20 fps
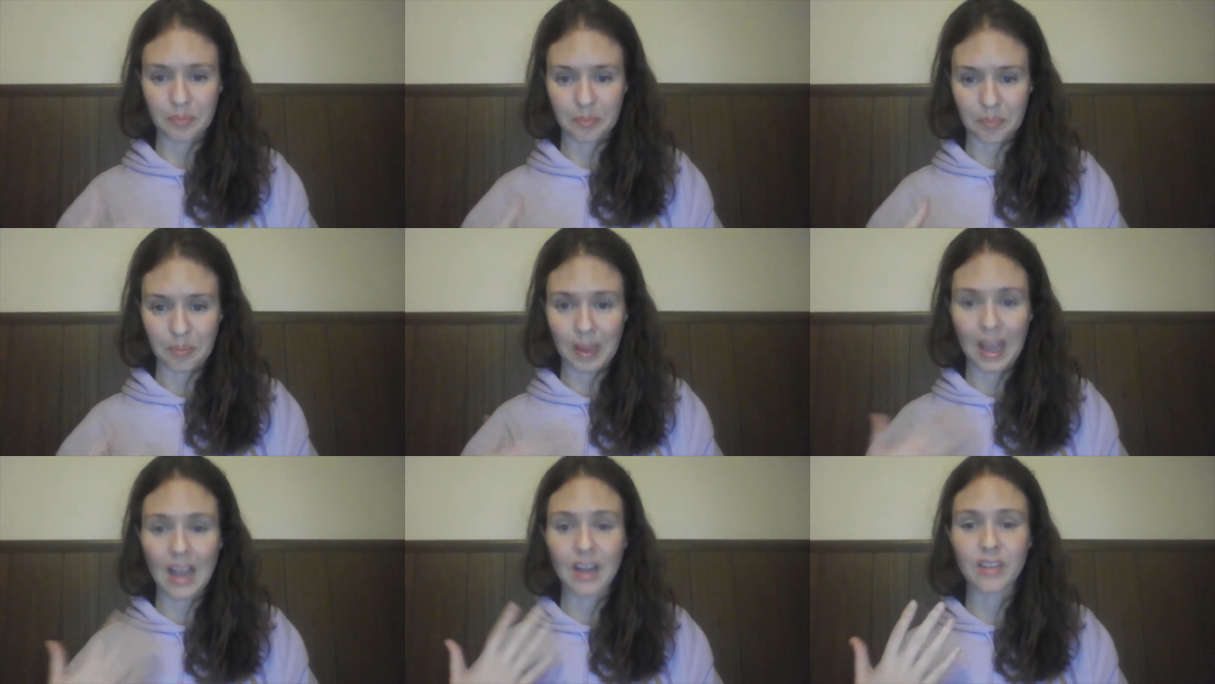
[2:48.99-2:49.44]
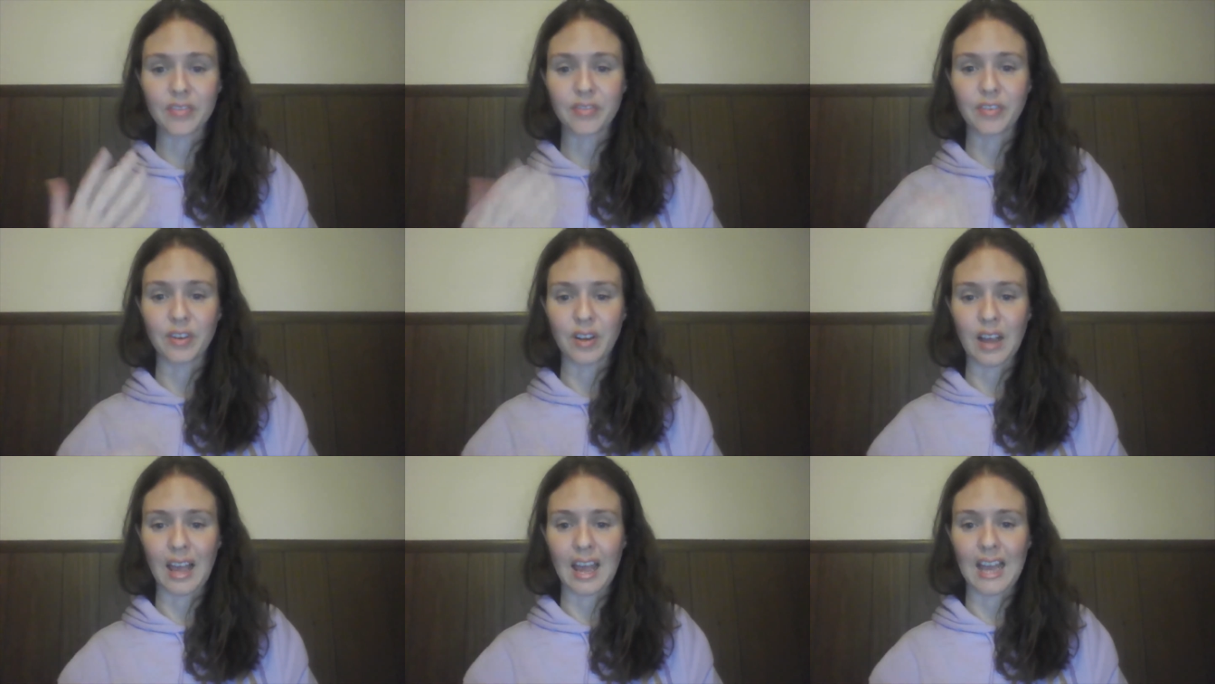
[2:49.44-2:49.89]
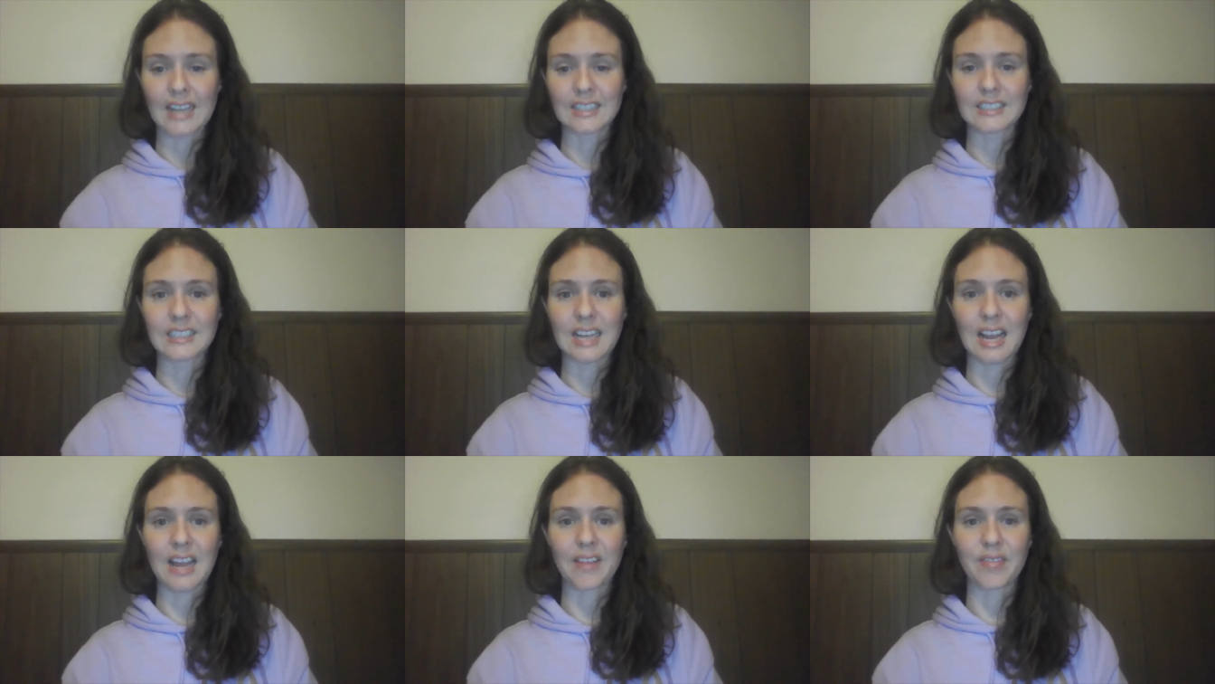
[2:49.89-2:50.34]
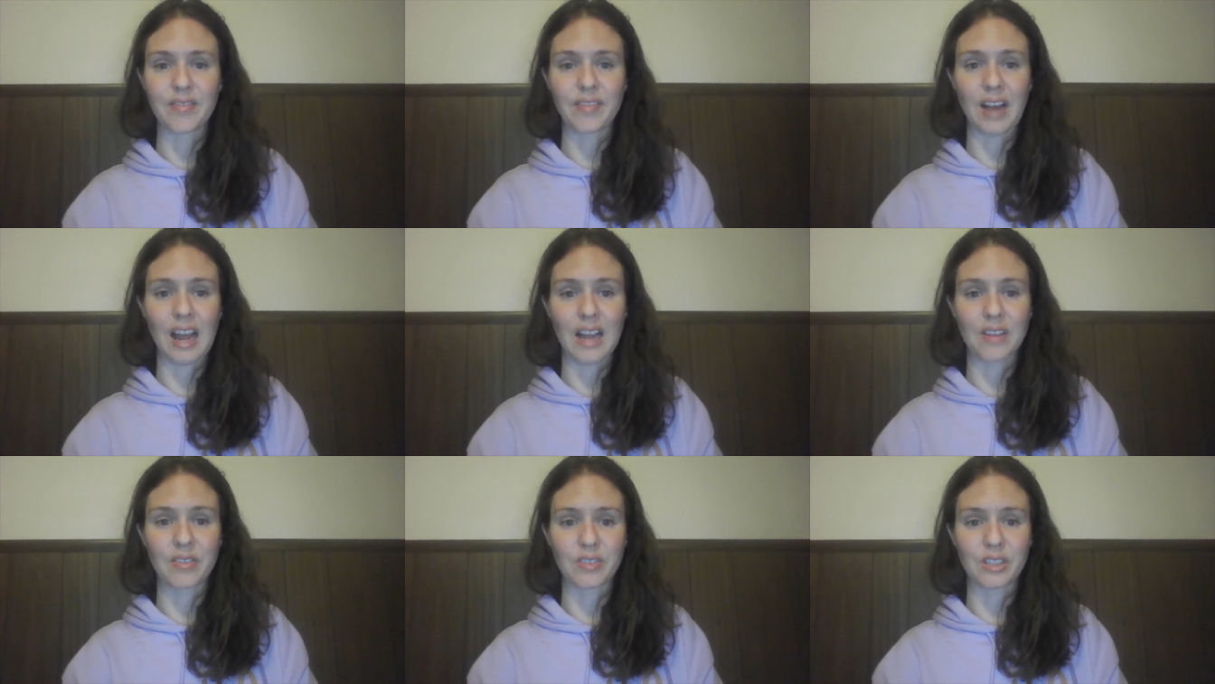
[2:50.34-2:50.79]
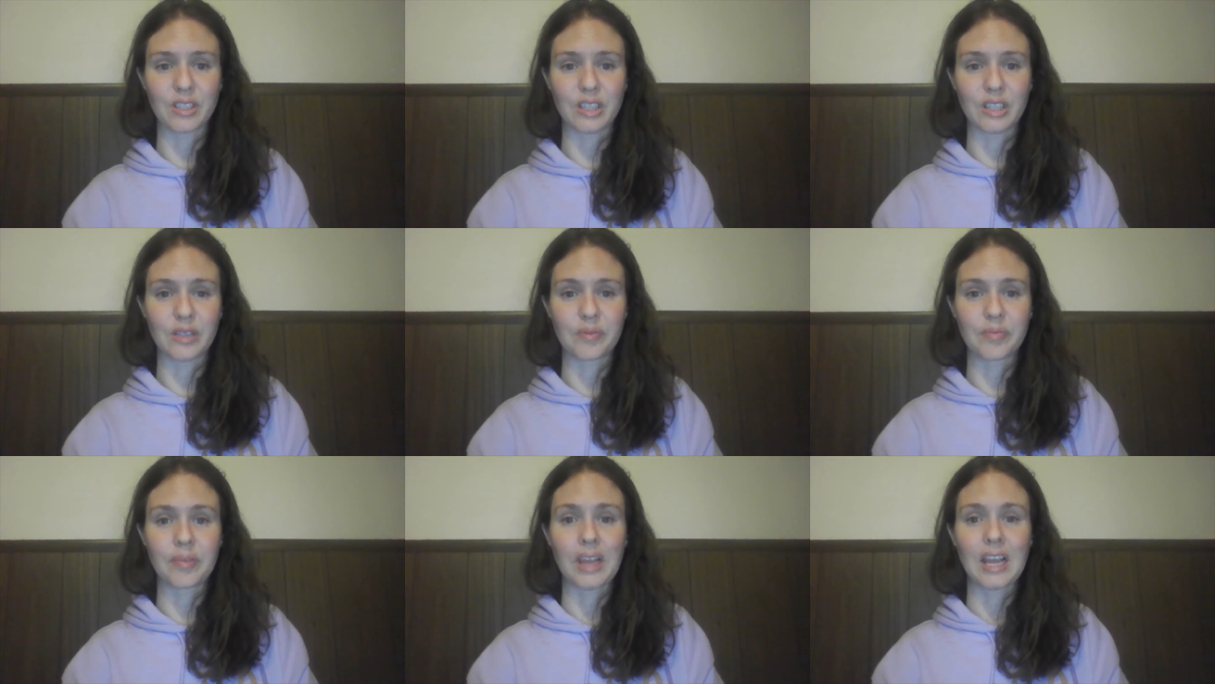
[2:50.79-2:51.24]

powerful antiviral.